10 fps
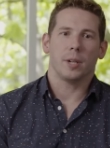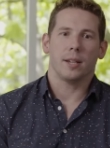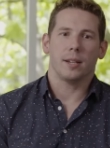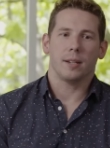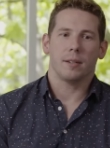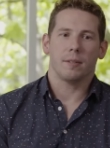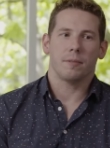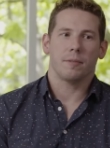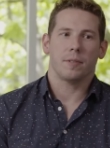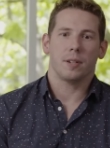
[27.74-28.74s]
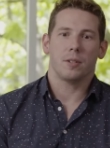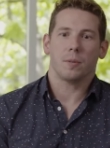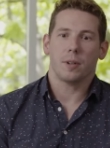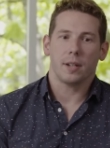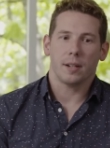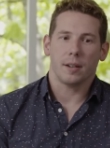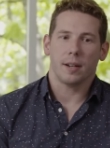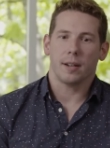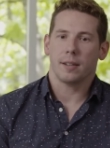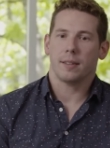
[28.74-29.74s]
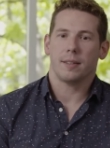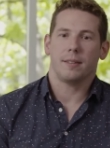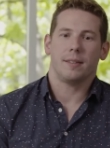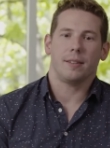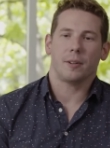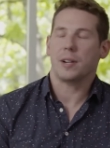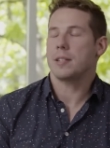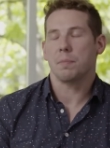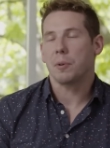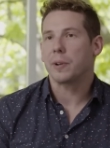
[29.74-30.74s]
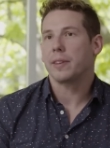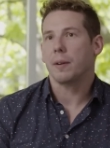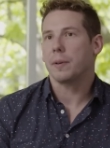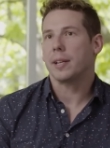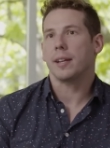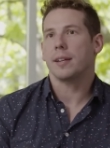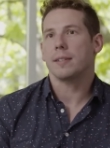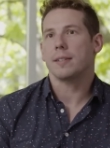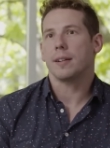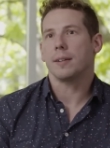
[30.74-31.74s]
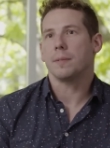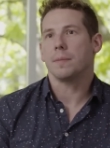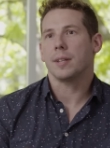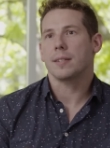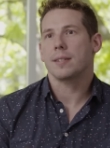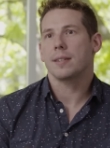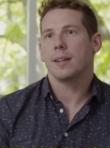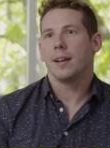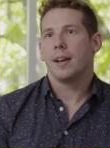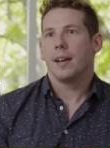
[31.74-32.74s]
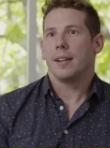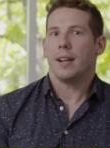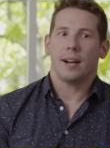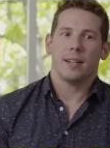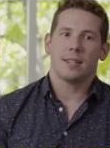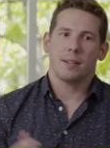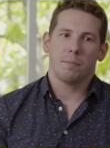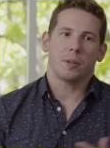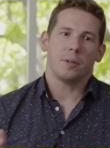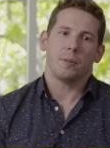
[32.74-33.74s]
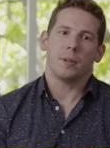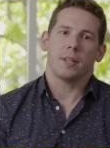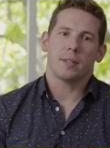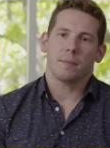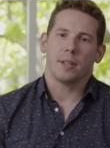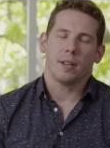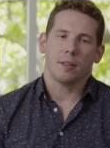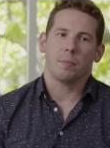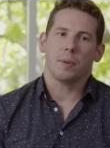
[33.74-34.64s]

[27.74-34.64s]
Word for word: We've enjoyed uh, the great support that we get. Um, that's not as typical with some of the other